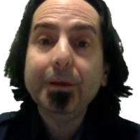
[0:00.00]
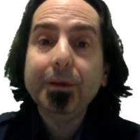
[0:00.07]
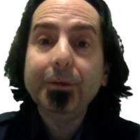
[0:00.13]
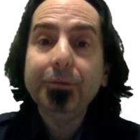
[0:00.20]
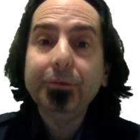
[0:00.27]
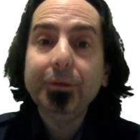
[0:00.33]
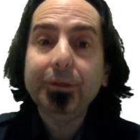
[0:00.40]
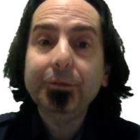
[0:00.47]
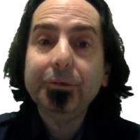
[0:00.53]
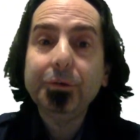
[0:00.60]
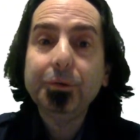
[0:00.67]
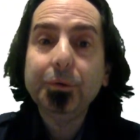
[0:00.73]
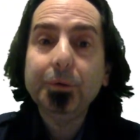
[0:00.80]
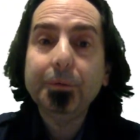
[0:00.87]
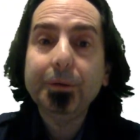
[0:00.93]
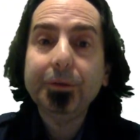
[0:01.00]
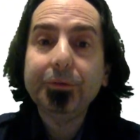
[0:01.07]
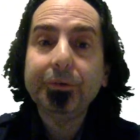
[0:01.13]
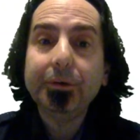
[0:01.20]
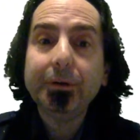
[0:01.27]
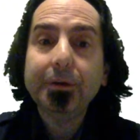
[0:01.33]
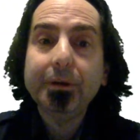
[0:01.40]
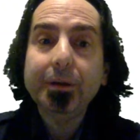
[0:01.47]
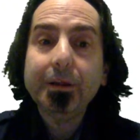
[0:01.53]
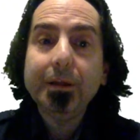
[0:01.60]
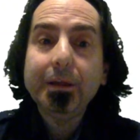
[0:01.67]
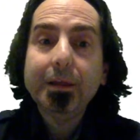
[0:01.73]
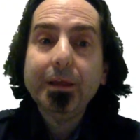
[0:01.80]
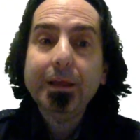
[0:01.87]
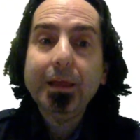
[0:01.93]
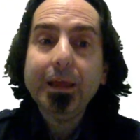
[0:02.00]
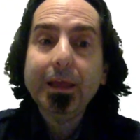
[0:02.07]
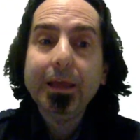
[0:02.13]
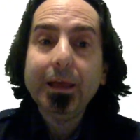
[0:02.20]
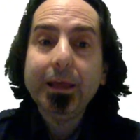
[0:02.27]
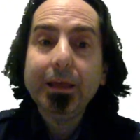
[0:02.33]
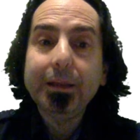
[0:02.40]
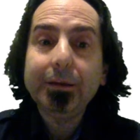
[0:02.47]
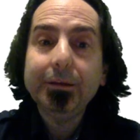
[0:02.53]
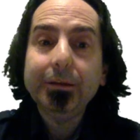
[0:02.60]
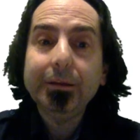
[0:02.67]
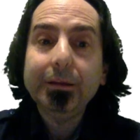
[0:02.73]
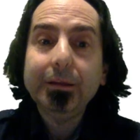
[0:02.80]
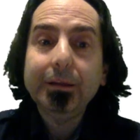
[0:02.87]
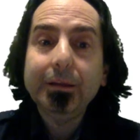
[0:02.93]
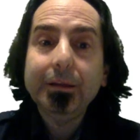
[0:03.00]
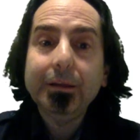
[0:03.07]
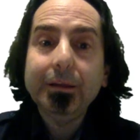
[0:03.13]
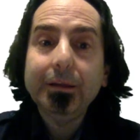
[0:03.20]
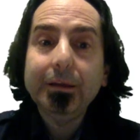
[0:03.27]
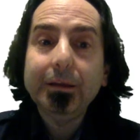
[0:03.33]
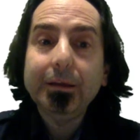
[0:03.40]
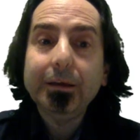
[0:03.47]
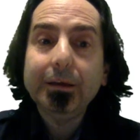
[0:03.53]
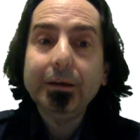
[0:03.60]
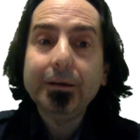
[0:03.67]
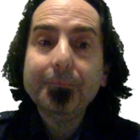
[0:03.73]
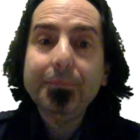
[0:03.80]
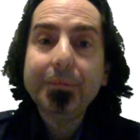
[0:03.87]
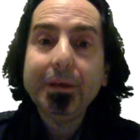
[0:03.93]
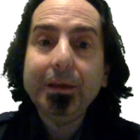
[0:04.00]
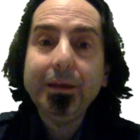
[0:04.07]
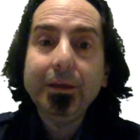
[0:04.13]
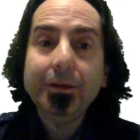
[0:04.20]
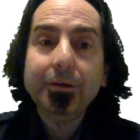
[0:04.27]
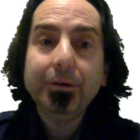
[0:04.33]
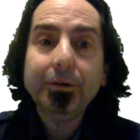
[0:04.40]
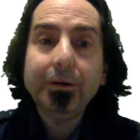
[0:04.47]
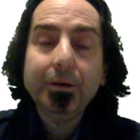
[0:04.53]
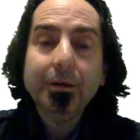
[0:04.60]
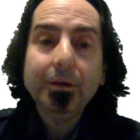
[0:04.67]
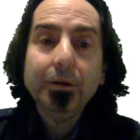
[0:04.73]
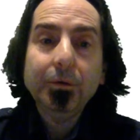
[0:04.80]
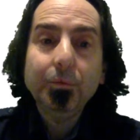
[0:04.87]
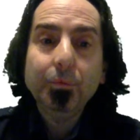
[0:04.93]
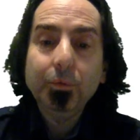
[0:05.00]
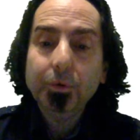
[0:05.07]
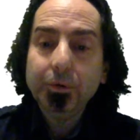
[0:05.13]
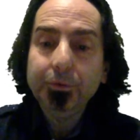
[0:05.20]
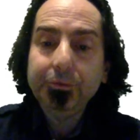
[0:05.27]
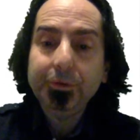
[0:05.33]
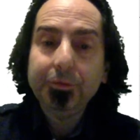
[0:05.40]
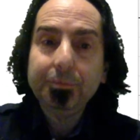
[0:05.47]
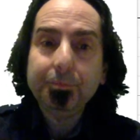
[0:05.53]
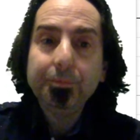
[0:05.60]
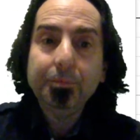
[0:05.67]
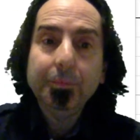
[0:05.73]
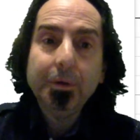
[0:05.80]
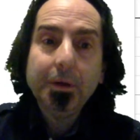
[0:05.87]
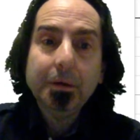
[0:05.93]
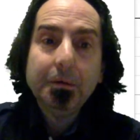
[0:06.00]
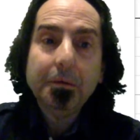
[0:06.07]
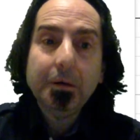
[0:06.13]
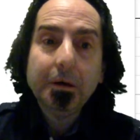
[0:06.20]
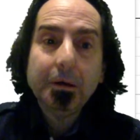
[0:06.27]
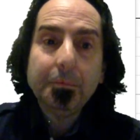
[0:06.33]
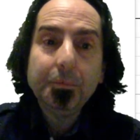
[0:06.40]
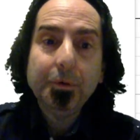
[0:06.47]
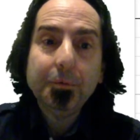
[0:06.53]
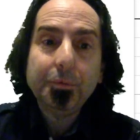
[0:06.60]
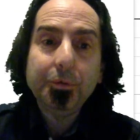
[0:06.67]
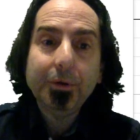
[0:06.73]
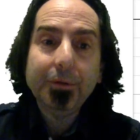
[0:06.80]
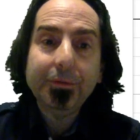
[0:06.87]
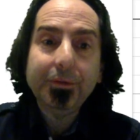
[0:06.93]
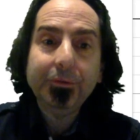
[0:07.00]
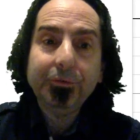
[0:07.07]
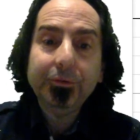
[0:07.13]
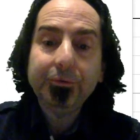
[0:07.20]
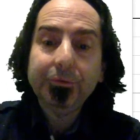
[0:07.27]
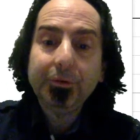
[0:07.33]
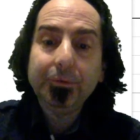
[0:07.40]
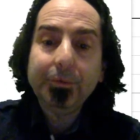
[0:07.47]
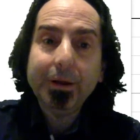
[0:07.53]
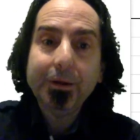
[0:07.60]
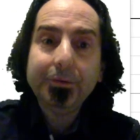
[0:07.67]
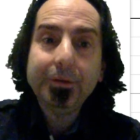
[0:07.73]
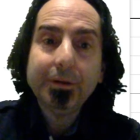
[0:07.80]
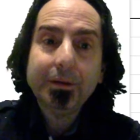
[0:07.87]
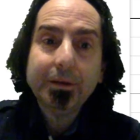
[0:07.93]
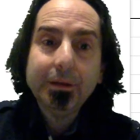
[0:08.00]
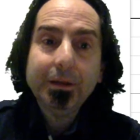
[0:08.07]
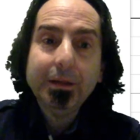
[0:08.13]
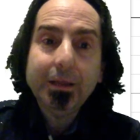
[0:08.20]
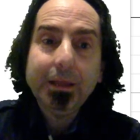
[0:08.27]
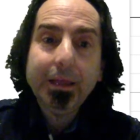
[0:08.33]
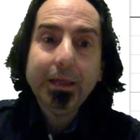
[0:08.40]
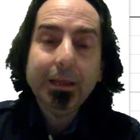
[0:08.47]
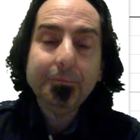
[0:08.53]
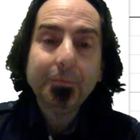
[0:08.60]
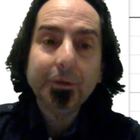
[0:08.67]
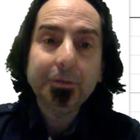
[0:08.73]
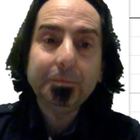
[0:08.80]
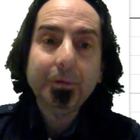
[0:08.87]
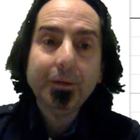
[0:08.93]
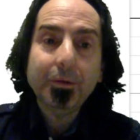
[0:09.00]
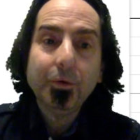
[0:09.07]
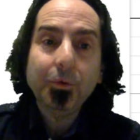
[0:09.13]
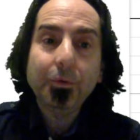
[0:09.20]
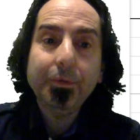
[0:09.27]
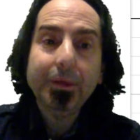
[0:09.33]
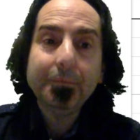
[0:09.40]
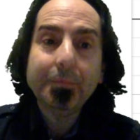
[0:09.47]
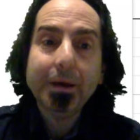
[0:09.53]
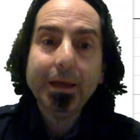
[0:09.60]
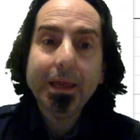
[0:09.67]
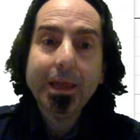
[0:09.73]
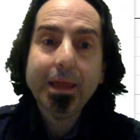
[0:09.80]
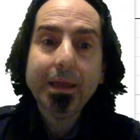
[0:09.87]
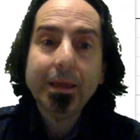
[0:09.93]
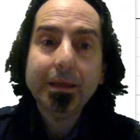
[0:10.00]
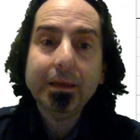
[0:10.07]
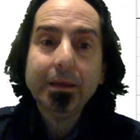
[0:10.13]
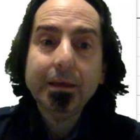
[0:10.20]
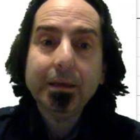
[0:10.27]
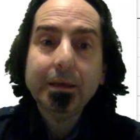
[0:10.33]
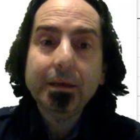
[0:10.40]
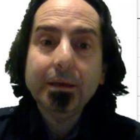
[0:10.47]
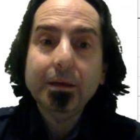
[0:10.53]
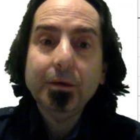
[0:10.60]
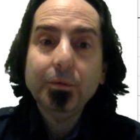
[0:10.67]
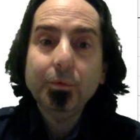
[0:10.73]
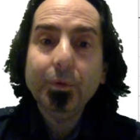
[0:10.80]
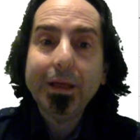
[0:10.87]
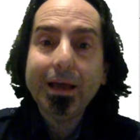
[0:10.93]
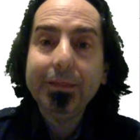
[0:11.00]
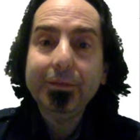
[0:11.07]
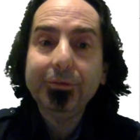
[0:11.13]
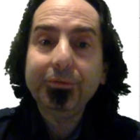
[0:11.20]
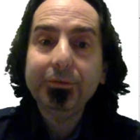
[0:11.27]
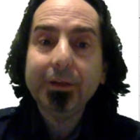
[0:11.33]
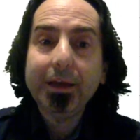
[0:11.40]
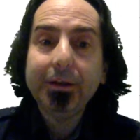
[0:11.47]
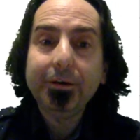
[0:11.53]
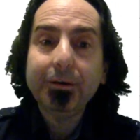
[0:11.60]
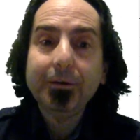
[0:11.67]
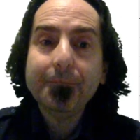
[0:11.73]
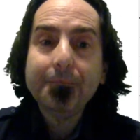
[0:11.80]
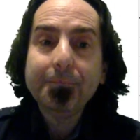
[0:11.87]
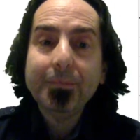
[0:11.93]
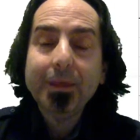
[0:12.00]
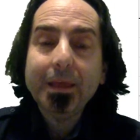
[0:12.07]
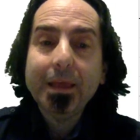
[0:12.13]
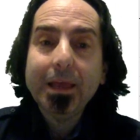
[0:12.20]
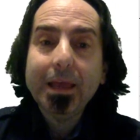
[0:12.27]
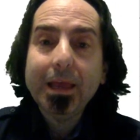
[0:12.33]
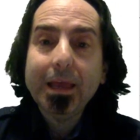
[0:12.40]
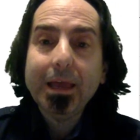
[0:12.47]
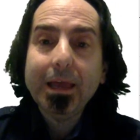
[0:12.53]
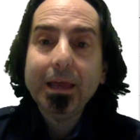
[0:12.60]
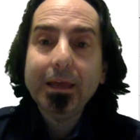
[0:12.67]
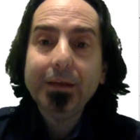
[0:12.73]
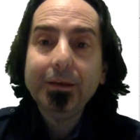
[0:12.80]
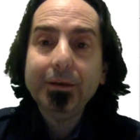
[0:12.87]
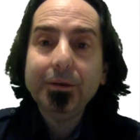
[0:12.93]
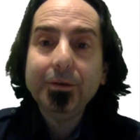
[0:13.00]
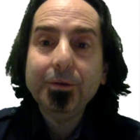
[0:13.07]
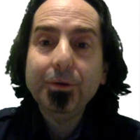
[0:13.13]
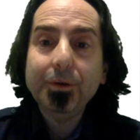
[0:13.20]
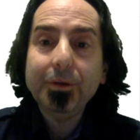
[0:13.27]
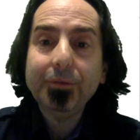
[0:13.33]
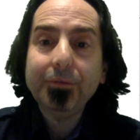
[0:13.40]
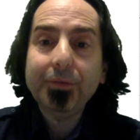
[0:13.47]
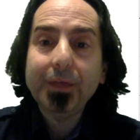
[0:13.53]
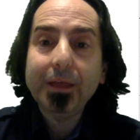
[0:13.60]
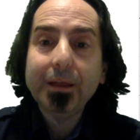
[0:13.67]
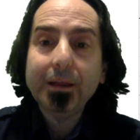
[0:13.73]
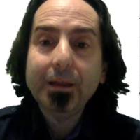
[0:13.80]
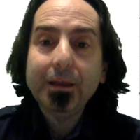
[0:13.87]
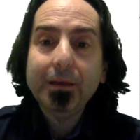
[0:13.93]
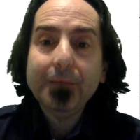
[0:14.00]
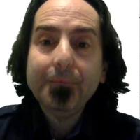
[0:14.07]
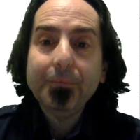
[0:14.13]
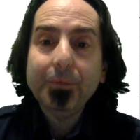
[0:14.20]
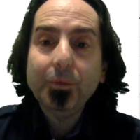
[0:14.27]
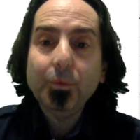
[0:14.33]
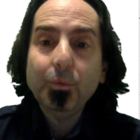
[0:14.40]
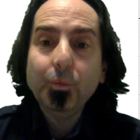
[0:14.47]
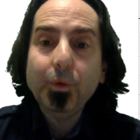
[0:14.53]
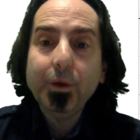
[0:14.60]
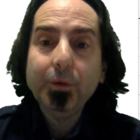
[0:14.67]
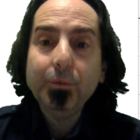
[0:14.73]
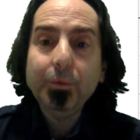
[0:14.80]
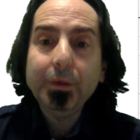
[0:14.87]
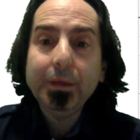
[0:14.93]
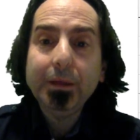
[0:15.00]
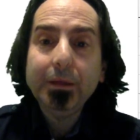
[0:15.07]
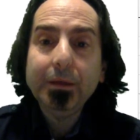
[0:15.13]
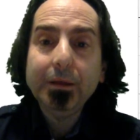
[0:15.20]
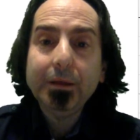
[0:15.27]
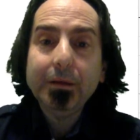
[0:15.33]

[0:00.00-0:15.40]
So let's go to our picture, and here we'll just put parentheses around it and multiply the whole thing by a. We'll add the slider, and notice that when we